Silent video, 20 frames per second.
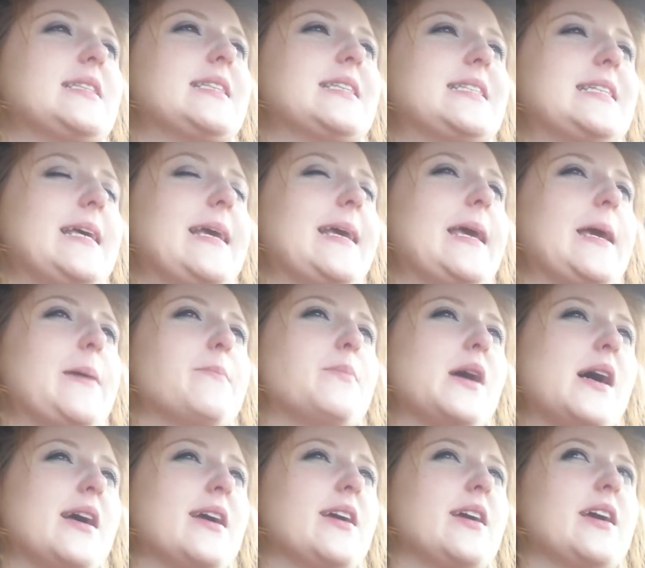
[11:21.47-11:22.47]
the ticket
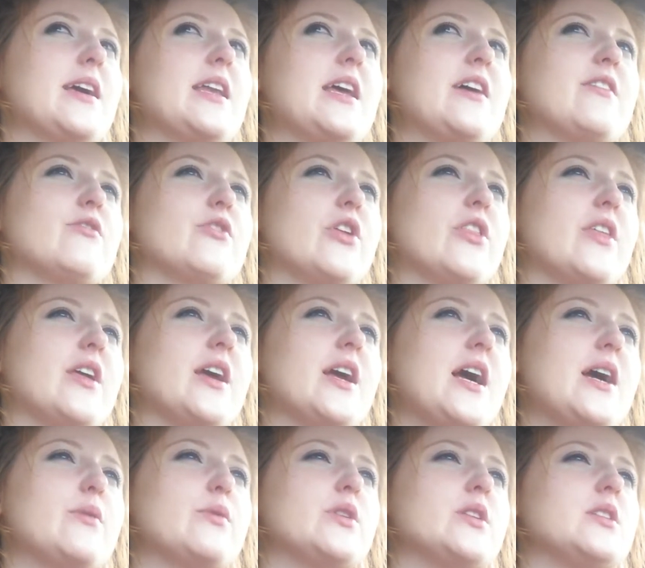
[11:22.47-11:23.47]
buying and everything.
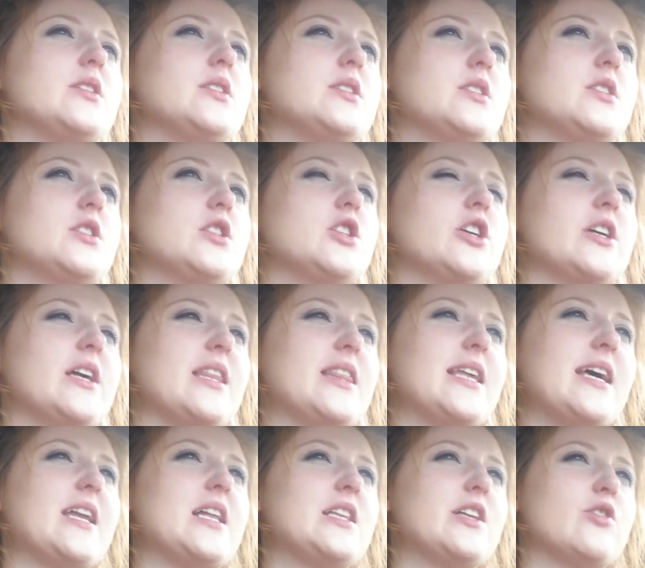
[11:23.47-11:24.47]
I would look at
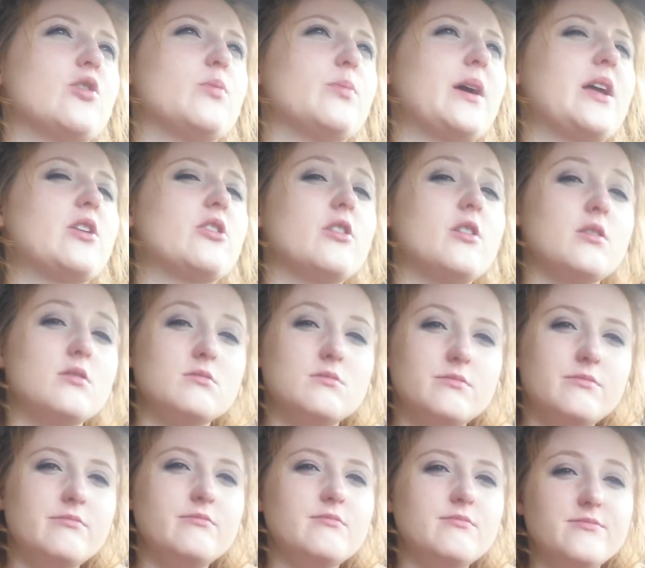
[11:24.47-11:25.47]
that a little better
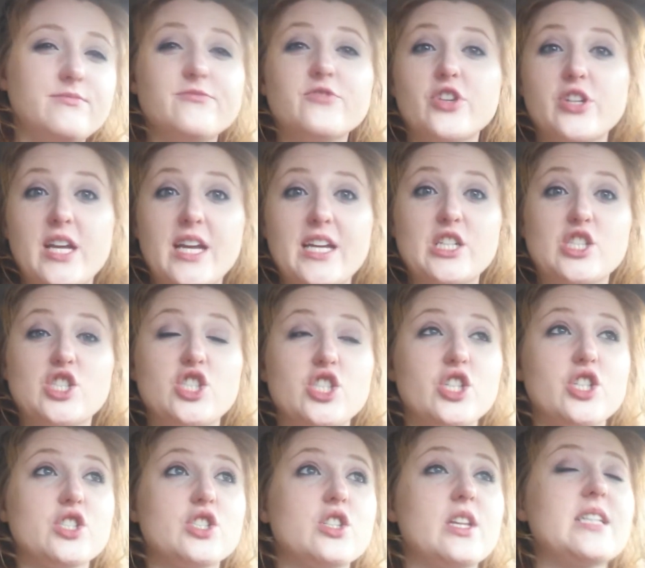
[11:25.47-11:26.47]
for next
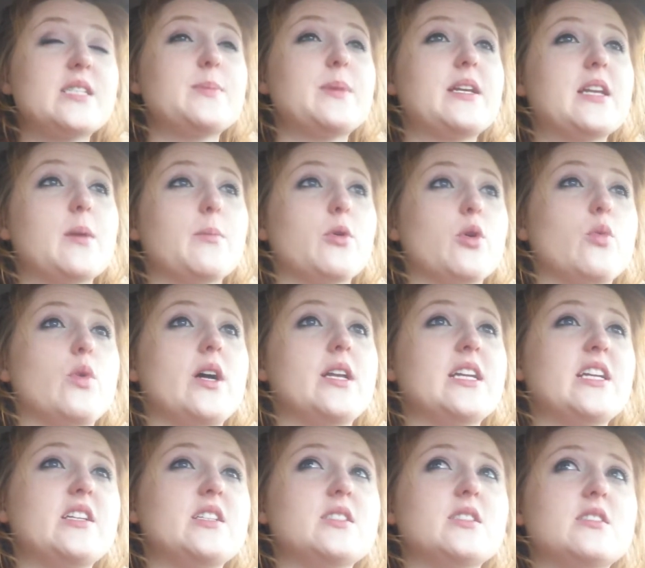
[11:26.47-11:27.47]
year. So that's my number one
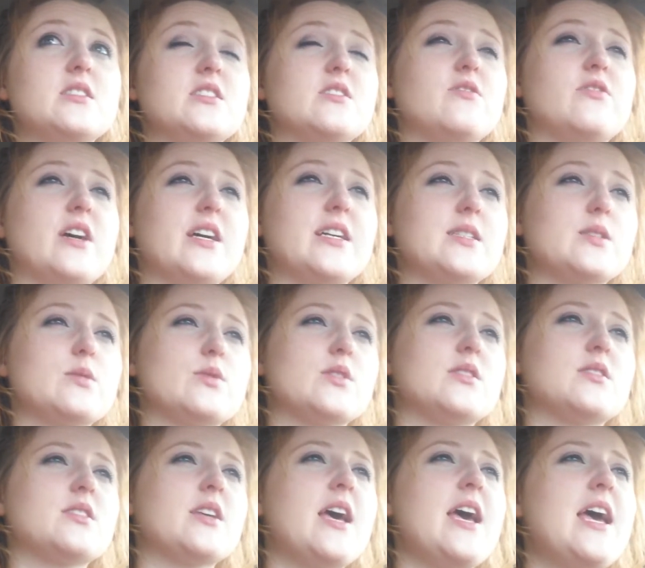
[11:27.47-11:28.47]
advice,
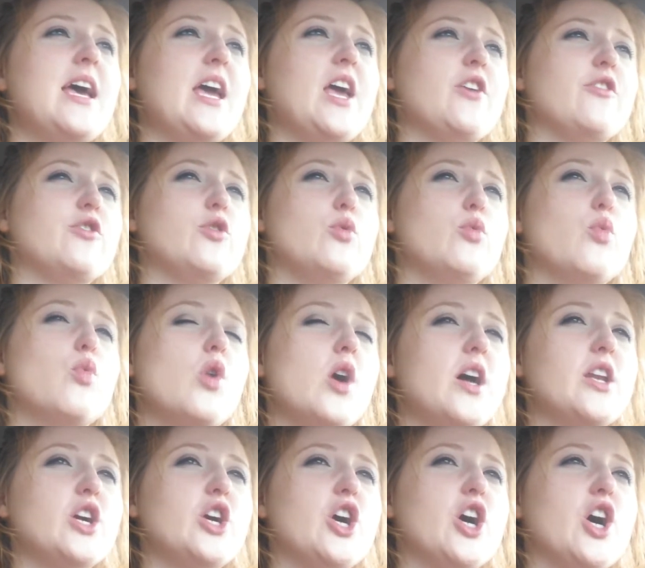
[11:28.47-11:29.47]
was if you
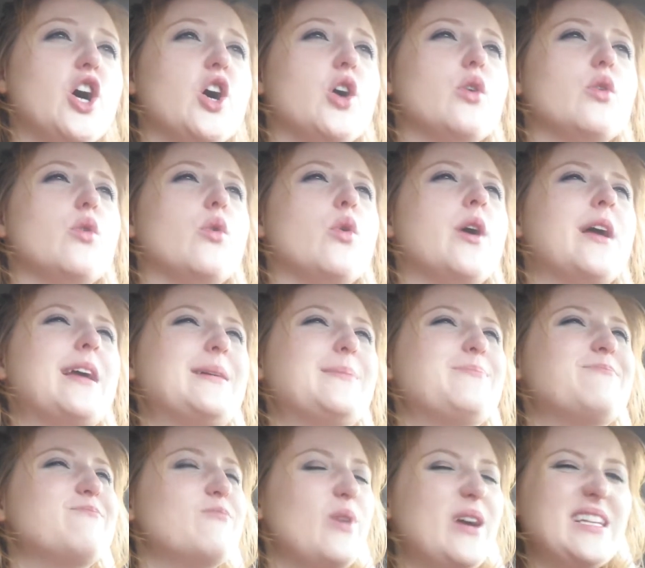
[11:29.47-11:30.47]
want to go,
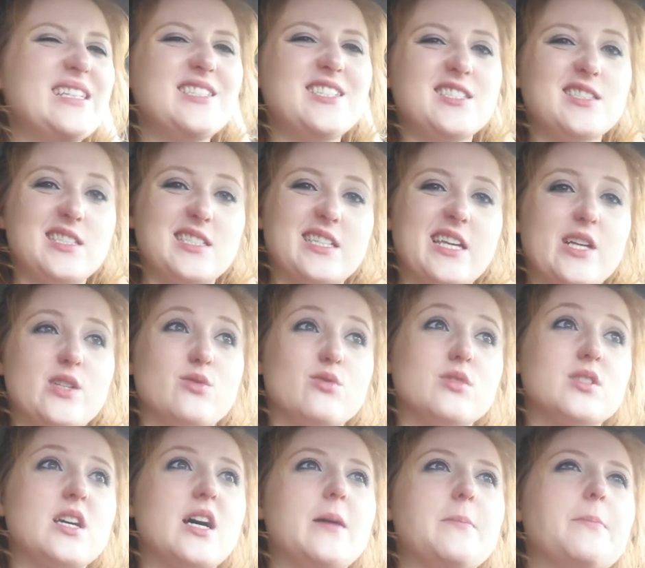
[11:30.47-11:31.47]
wait until the
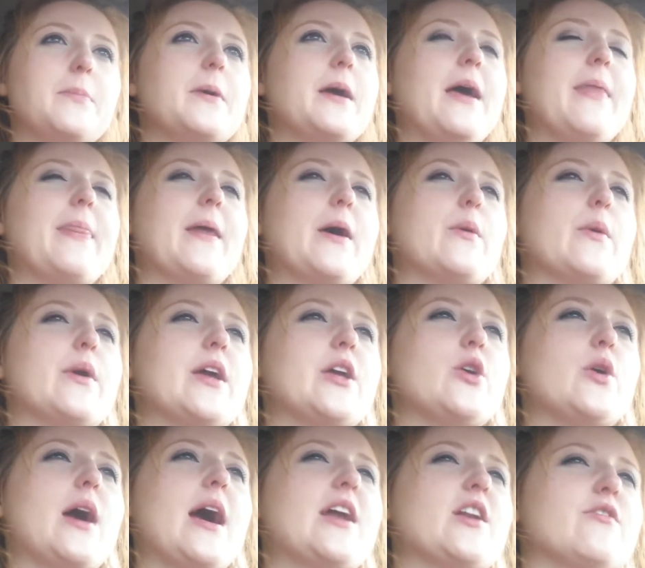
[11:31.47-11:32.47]
schedule's up, and that way
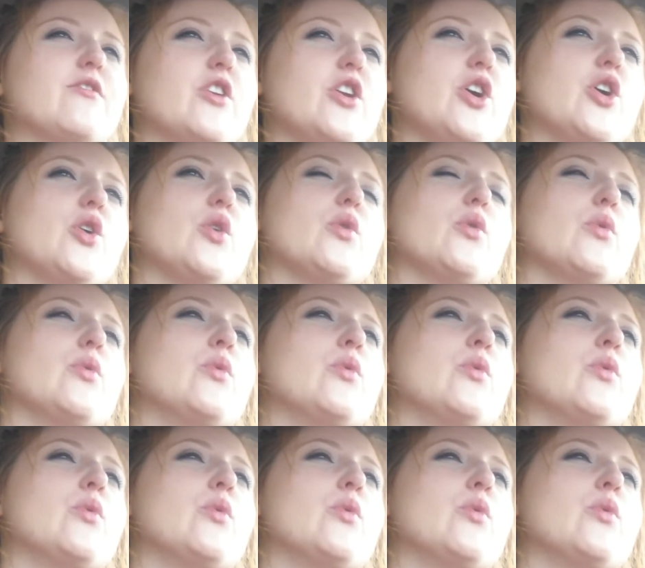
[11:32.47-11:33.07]
you kind of know